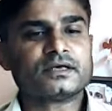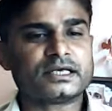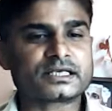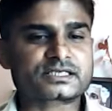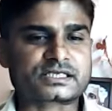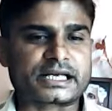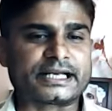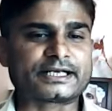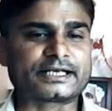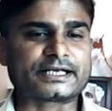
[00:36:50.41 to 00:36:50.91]

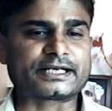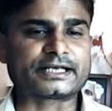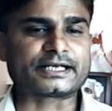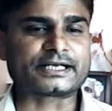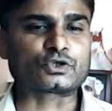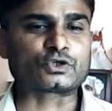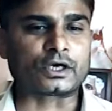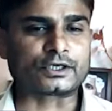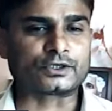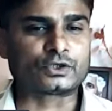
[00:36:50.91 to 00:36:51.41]
He's trying to
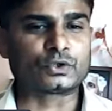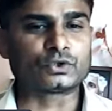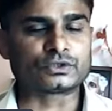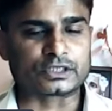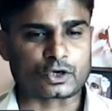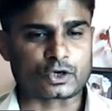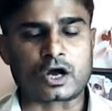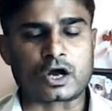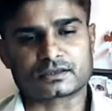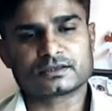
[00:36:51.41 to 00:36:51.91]
undo
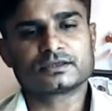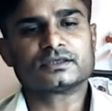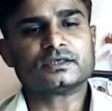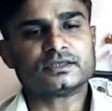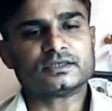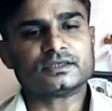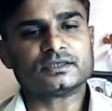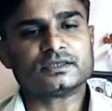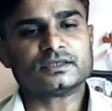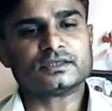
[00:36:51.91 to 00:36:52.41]
the wrong
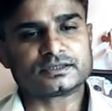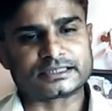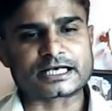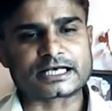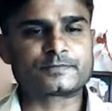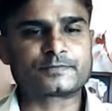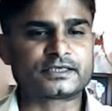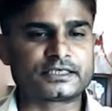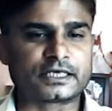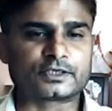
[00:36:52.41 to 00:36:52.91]
that has
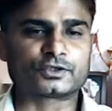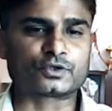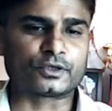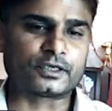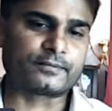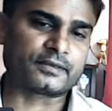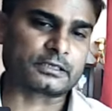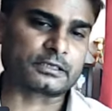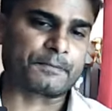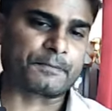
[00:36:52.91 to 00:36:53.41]
been done to
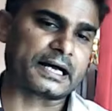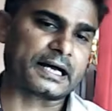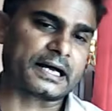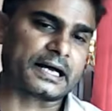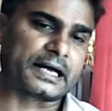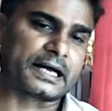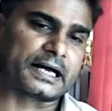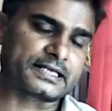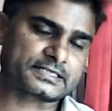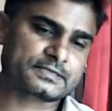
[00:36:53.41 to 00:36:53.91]
him in the
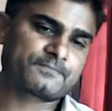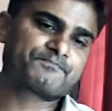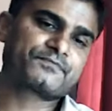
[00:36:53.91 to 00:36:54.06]
past